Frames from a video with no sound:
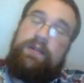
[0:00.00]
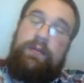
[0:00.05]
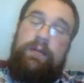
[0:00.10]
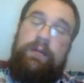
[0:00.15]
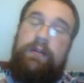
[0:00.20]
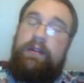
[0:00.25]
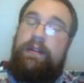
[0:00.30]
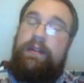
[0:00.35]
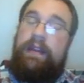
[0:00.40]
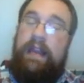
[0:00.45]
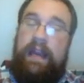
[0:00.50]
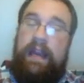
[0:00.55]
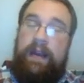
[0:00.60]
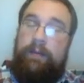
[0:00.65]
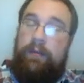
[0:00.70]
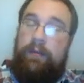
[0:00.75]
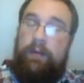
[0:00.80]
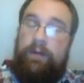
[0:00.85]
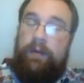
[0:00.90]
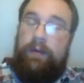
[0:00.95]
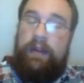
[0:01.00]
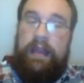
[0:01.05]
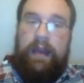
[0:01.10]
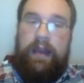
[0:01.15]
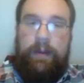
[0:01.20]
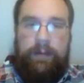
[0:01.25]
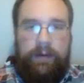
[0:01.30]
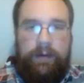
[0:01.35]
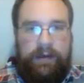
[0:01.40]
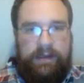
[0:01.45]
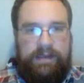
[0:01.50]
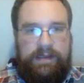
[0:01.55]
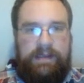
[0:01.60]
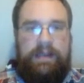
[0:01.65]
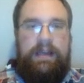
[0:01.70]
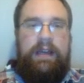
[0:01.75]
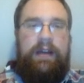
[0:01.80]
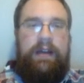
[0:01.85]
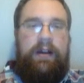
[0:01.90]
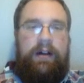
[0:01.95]
or the hammers for the aberrants.
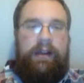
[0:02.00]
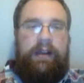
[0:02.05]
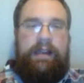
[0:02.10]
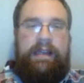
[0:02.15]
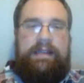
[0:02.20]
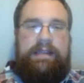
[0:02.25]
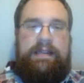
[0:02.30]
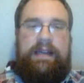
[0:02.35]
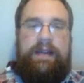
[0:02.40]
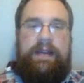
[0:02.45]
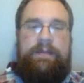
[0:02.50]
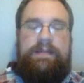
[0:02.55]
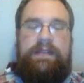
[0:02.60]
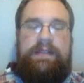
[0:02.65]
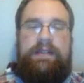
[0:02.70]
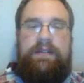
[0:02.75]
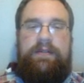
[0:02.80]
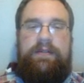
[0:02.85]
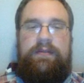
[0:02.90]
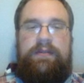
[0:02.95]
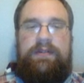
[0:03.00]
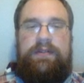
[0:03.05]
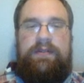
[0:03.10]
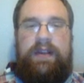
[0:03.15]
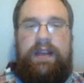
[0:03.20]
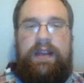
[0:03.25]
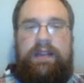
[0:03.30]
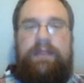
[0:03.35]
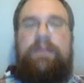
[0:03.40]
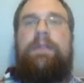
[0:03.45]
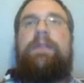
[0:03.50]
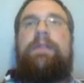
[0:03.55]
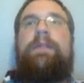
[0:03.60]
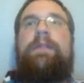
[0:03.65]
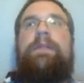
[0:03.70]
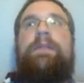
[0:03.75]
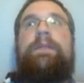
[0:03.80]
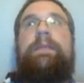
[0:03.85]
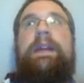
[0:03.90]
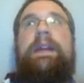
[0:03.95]
On that times 2 strength,
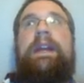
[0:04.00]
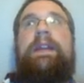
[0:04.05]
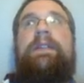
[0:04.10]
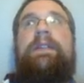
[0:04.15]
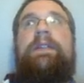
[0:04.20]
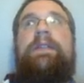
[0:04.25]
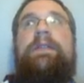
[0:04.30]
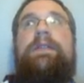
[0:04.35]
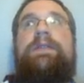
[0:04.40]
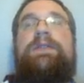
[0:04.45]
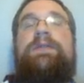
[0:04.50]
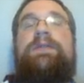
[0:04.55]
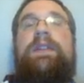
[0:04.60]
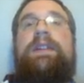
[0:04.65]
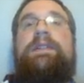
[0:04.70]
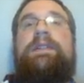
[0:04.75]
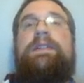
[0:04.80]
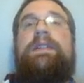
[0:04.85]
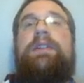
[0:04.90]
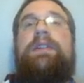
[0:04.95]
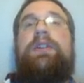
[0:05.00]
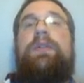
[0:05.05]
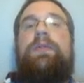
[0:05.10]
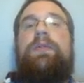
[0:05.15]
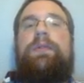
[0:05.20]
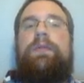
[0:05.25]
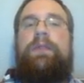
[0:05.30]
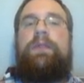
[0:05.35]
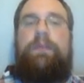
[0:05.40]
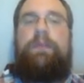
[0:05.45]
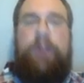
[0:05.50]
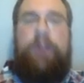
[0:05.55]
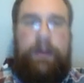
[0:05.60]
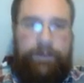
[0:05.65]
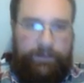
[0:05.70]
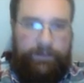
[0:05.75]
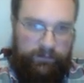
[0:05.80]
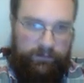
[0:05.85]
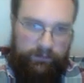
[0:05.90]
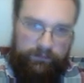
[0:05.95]
oh man, their strength's going to go through the
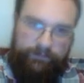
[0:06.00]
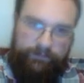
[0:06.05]
roof.